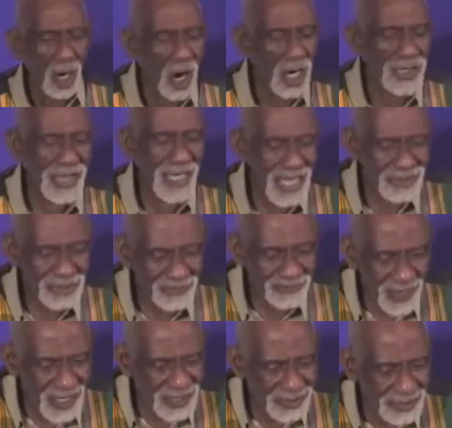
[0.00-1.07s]
All natural
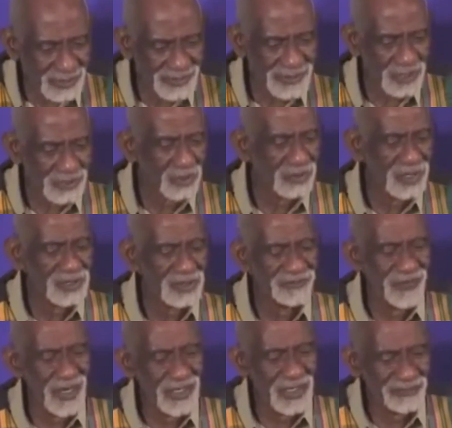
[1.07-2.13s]
vegetables are those that you
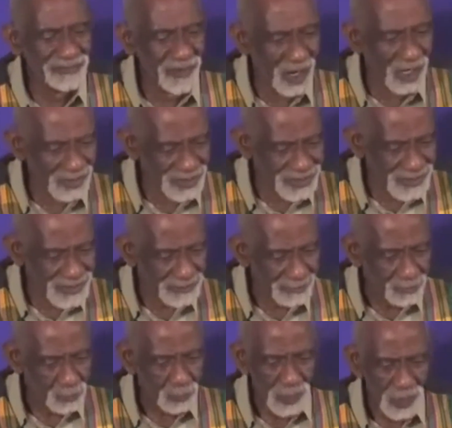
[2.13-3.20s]
find in the forest.
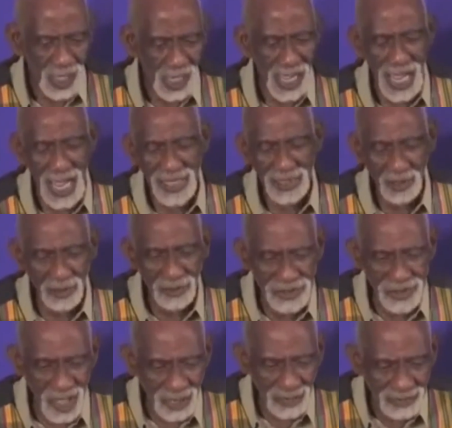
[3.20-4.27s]
I know
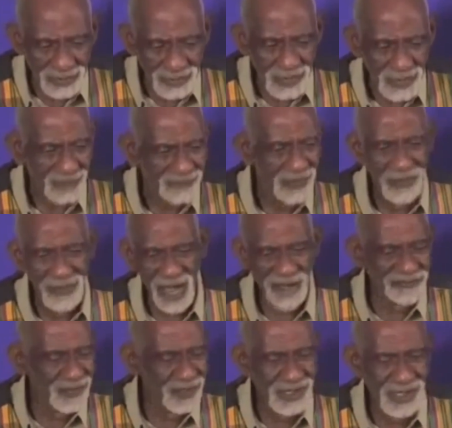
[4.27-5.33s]
some from
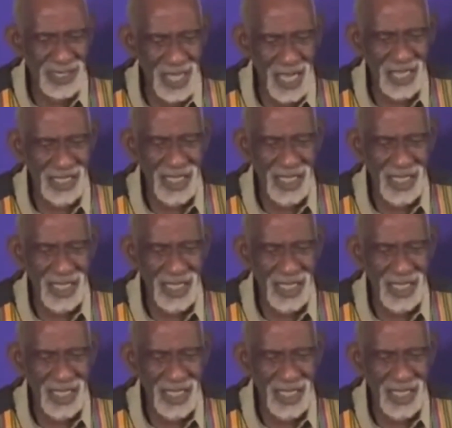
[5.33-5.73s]
Africa, the